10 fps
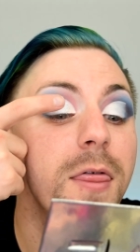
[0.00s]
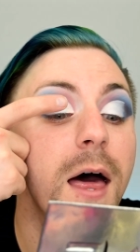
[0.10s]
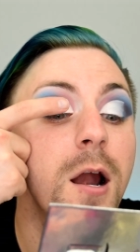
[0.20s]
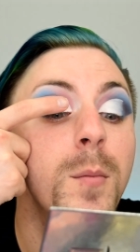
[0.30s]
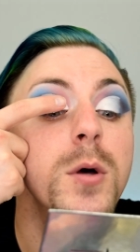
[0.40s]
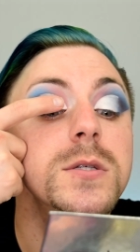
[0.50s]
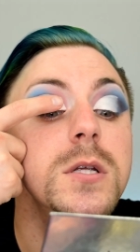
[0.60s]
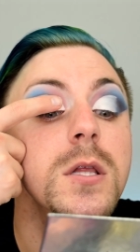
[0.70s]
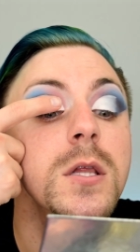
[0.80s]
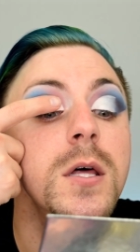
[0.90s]
that almost
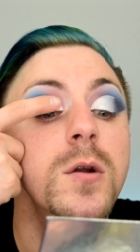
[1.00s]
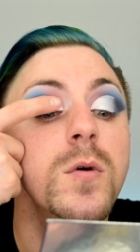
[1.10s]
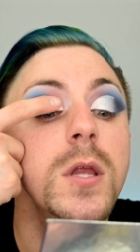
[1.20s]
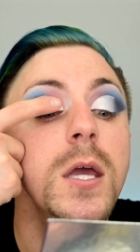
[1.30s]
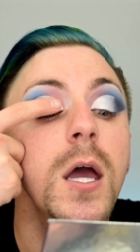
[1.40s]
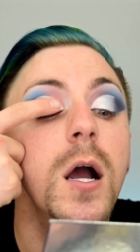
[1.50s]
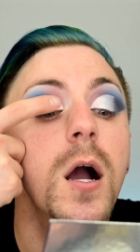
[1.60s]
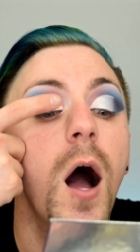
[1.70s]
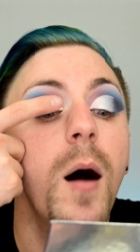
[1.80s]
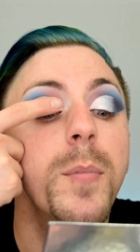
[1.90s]
literally
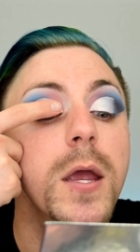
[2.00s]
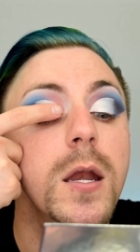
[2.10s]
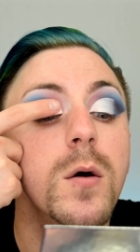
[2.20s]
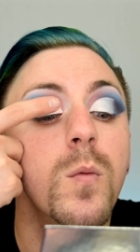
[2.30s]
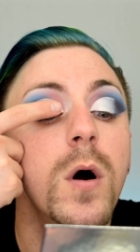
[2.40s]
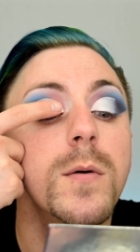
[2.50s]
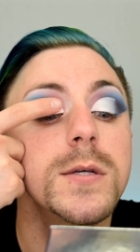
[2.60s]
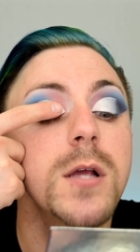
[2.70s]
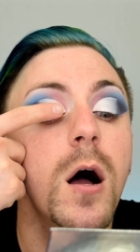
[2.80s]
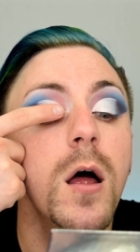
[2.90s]
copied what
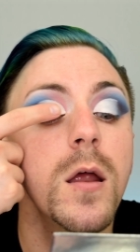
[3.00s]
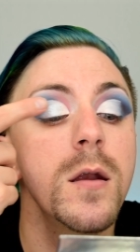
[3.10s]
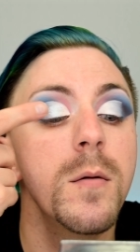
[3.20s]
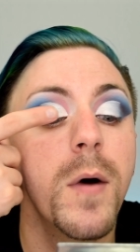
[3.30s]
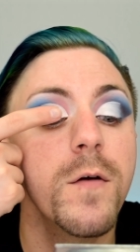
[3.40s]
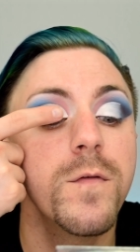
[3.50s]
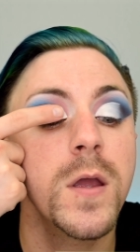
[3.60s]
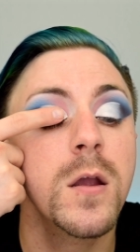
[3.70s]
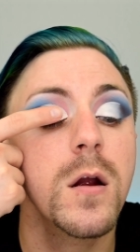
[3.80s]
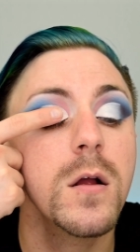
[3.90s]
was on my
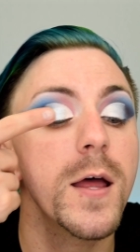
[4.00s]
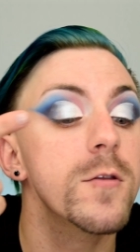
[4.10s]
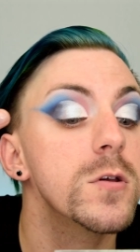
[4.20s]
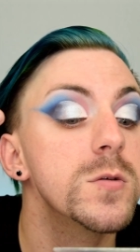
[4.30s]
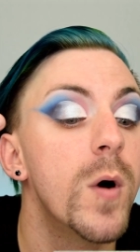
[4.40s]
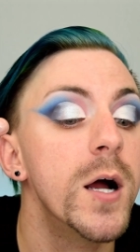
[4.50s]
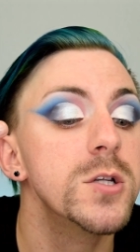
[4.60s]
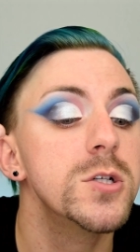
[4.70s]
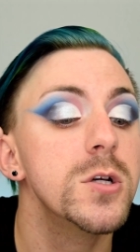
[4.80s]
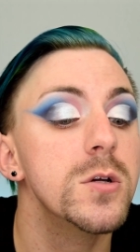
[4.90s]
finger, like the
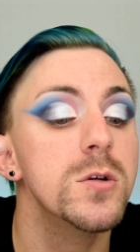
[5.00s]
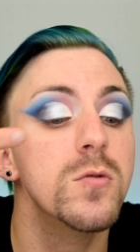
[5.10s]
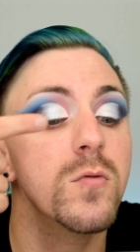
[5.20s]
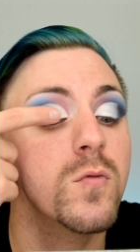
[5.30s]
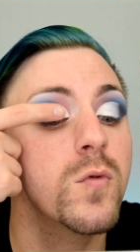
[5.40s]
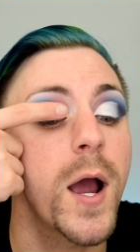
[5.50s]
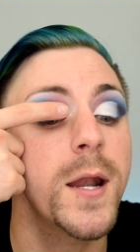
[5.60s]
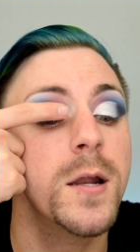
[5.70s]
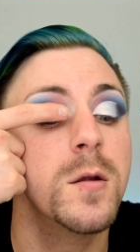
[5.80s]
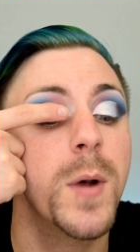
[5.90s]
swatch, right
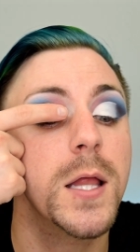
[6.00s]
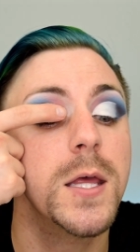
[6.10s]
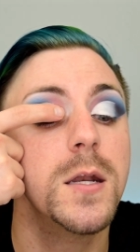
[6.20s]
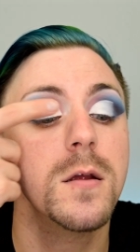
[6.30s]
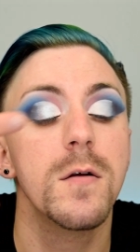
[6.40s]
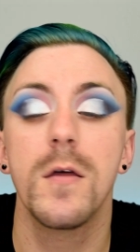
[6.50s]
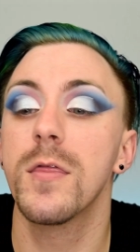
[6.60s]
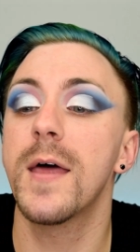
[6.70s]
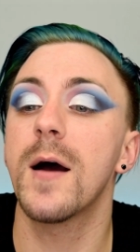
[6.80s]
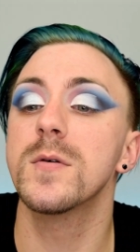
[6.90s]
onto my lid.
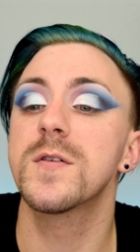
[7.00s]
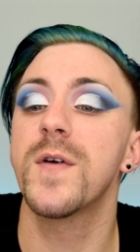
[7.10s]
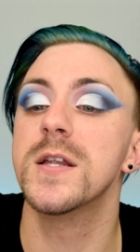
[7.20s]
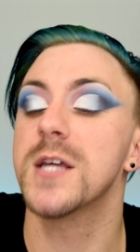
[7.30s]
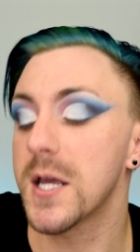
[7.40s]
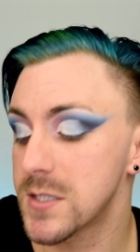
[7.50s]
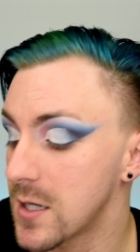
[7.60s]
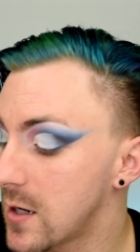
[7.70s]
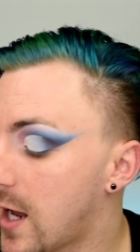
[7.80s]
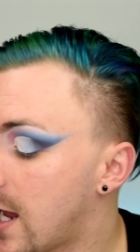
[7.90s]
That was
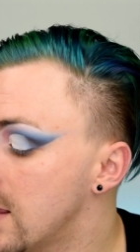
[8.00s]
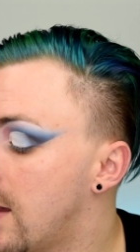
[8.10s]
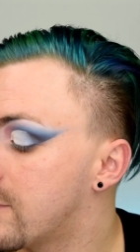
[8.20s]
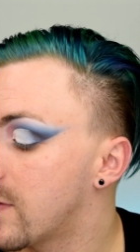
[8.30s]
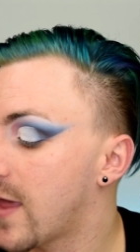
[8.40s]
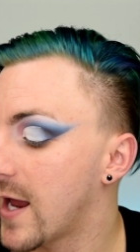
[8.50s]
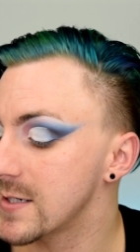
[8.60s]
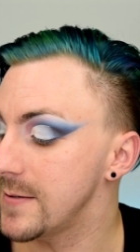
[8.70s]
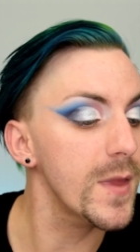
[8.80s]
fantastic. I loved that.